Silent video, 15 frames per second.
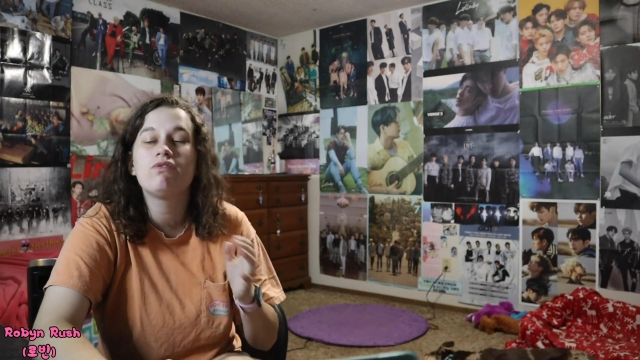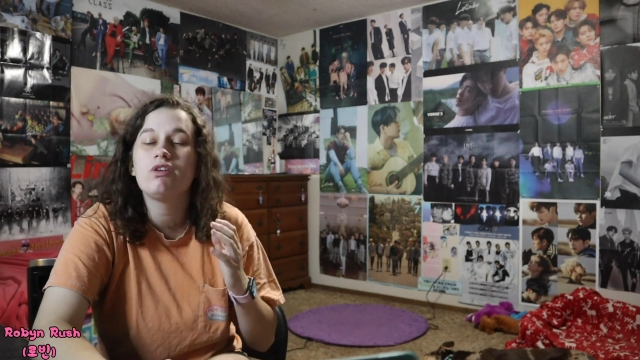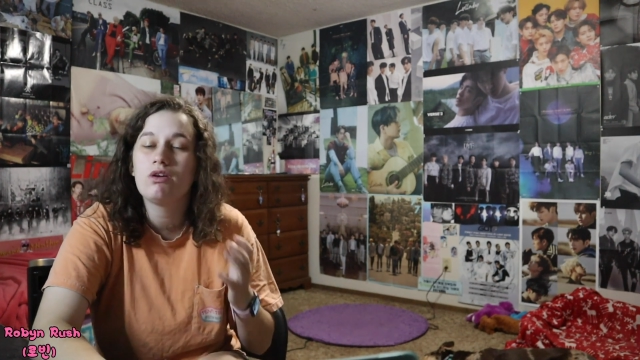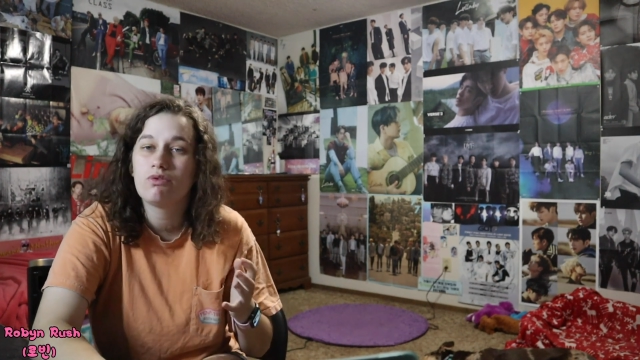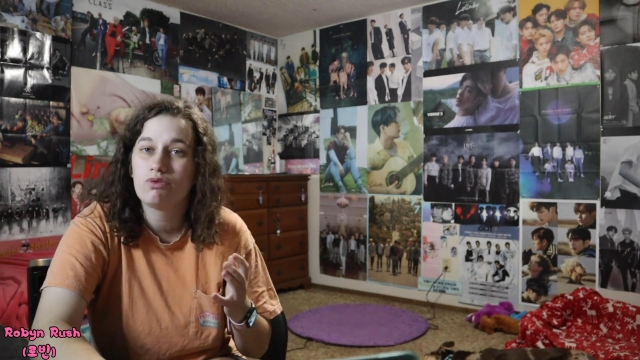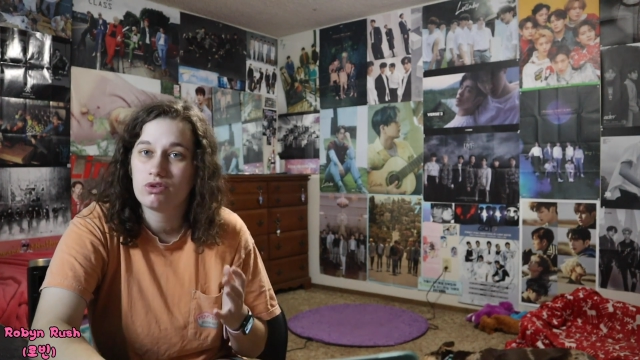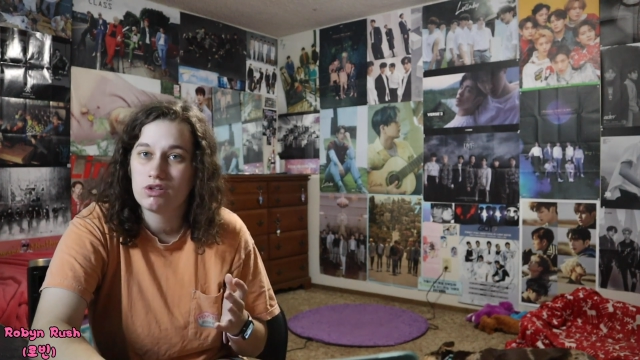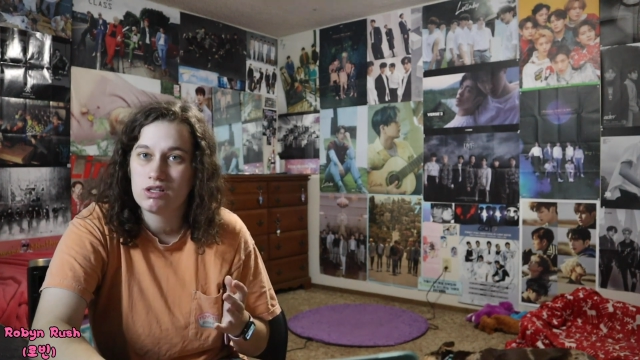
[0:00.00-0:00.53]

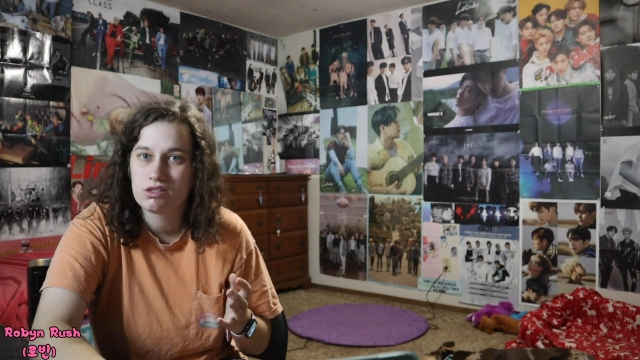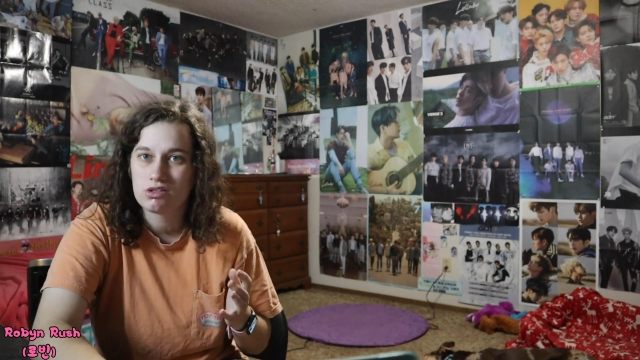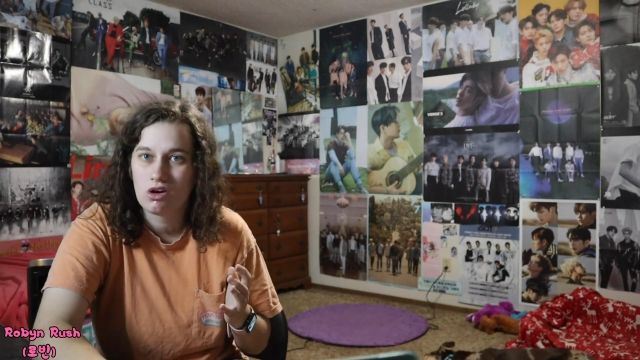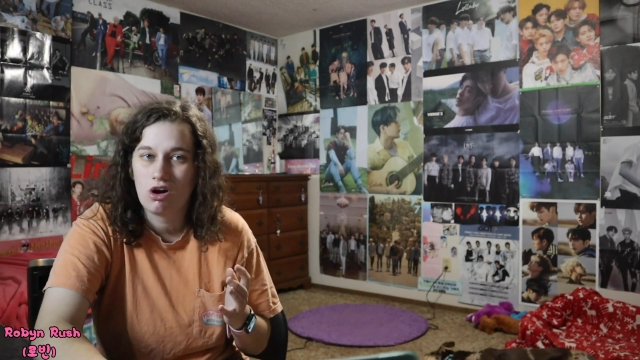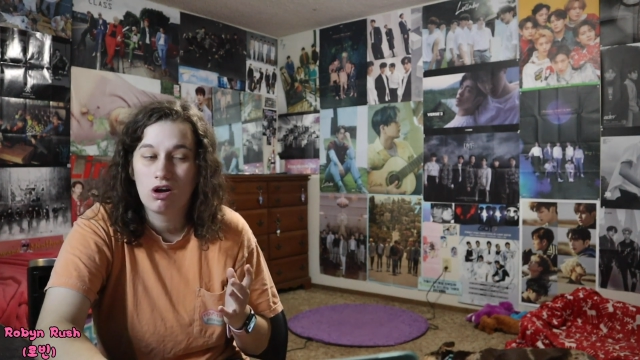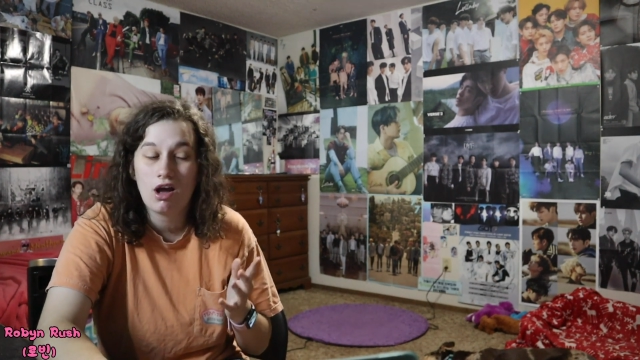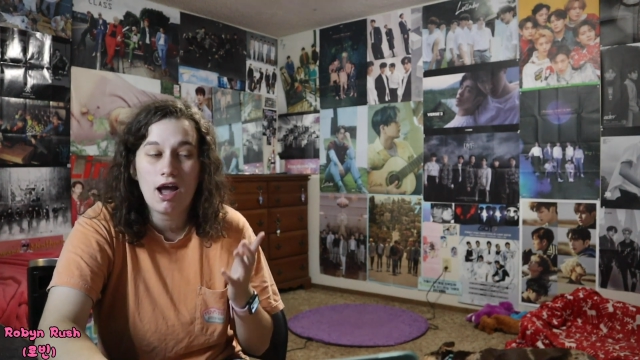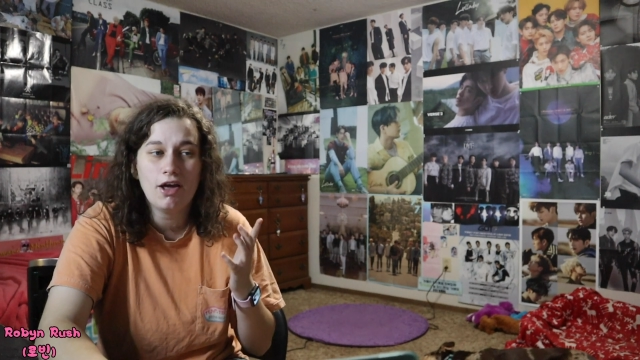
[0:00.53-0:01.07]
video for this
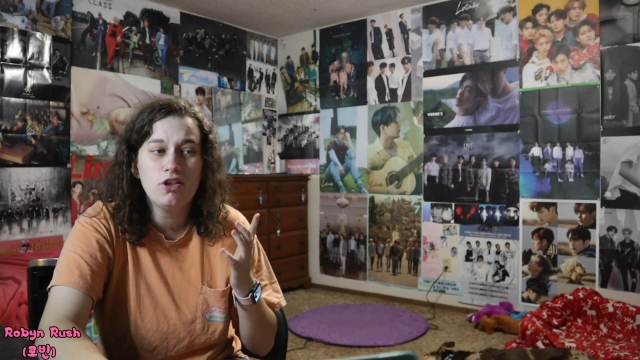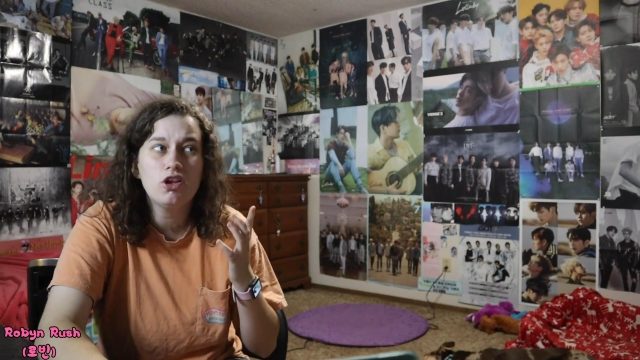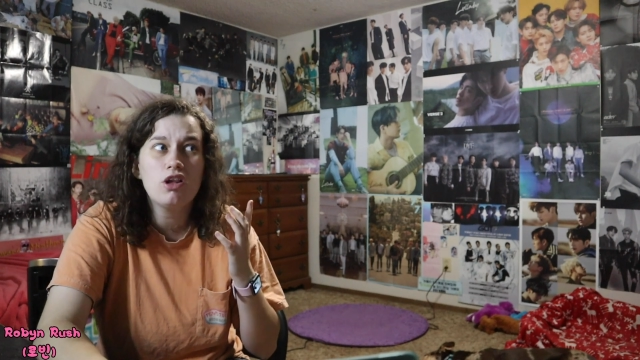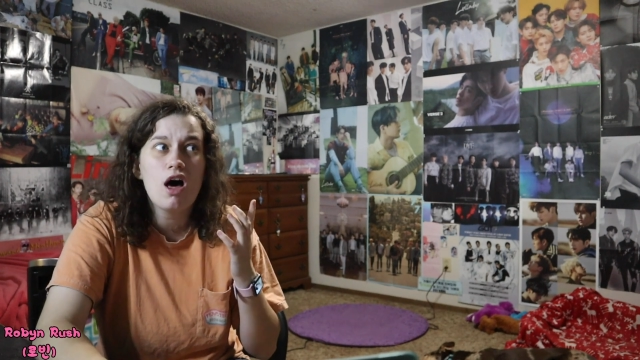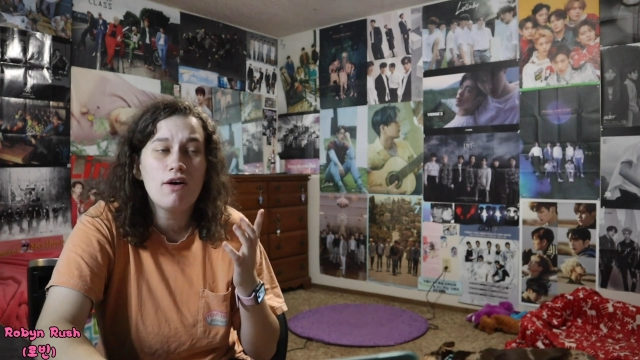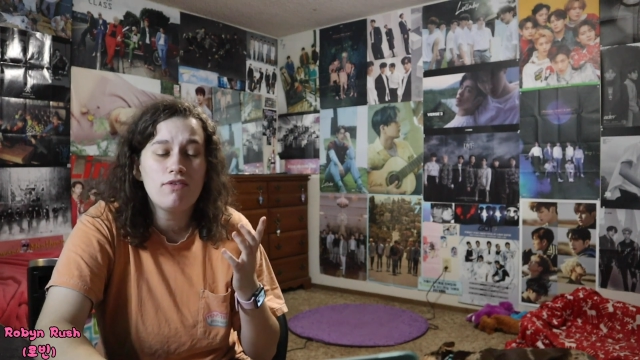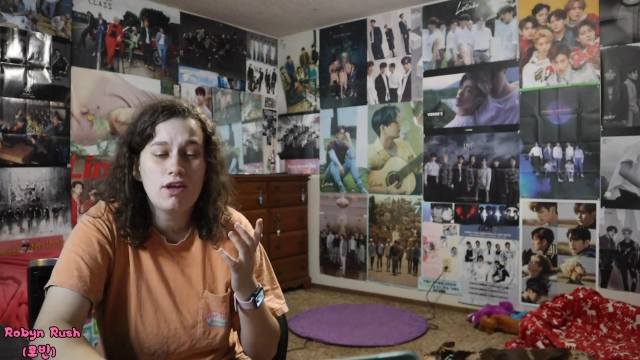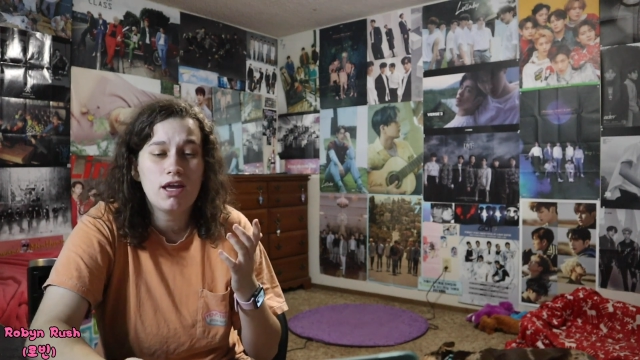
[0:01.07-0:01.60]
song. I
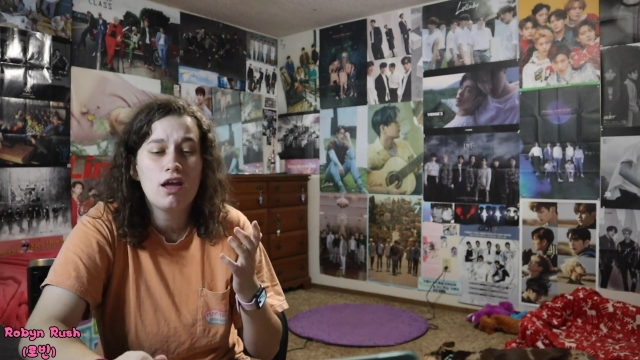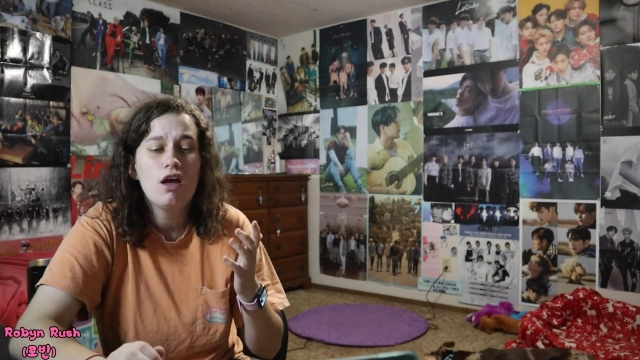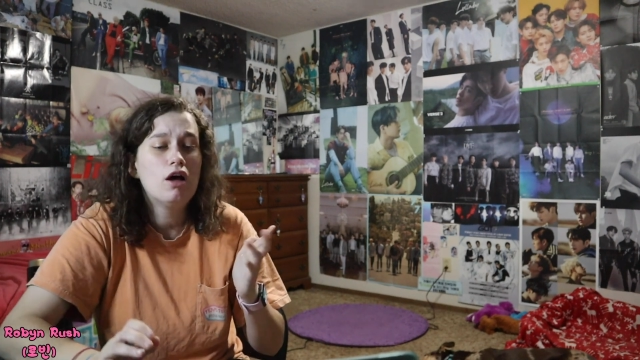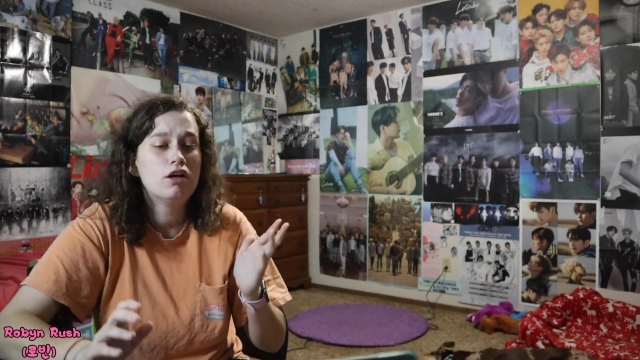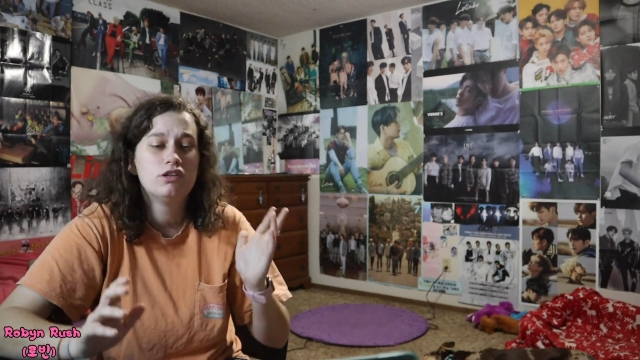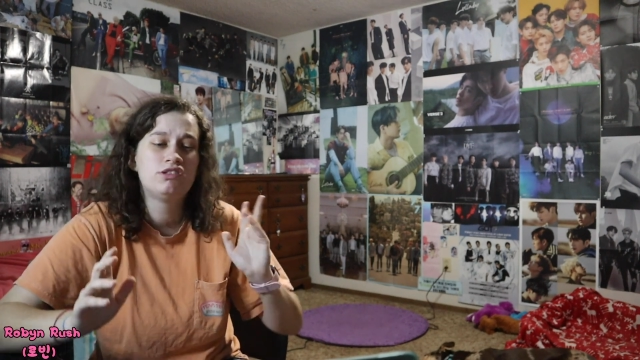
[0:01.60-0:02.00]
love it.